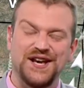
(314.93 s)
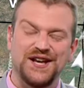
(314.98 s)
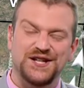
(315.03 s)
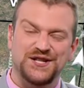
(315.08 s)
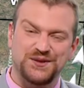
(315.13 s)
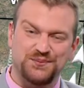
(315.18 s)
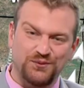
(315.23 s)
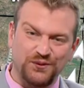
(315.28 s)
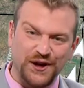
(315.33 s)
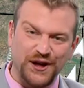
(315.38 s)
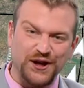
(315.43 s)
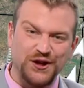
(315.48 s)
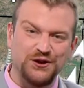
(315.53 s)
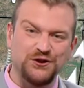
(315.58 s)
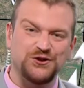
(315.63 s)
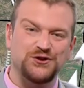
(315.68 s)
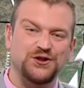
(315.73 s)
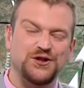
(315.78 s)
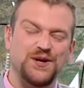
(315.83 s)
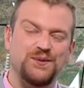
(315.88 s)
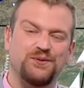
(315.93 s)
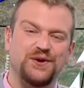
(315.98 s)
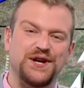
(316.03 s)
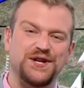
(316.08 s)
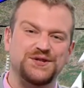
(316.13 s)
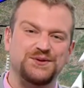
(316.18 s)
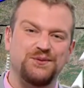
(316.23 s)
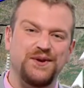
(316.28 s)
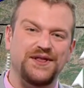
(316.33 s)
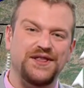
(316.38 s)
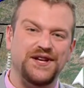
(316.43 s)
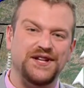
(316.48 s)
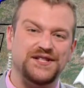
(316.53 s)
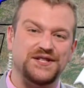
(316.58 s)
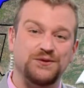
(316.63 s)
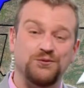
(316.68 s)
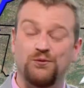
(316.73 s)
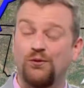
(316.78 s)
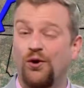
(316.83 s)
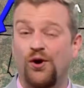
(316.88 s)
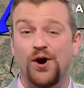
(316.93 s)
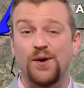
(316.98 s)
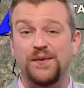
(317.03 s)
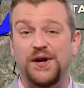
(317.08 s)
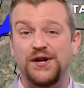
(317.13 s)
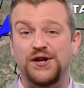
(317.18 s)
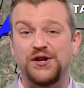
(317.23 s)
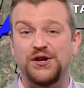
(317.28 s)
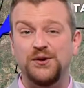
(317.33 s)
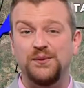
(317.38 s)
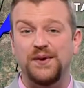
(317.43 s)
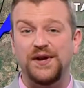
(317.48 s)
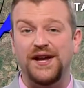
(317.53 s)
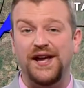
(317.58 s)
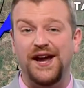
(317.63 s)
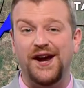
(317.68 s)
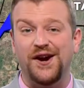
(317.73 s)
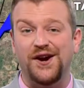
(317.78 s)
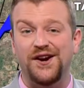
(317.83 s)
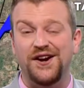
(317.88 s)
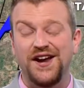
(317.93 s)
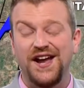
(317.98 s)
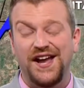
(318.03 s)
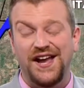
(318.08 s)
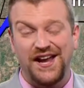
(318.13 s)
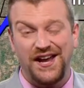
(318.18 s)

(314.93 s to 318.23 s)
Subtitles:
Spring usually brings with it warm and humid air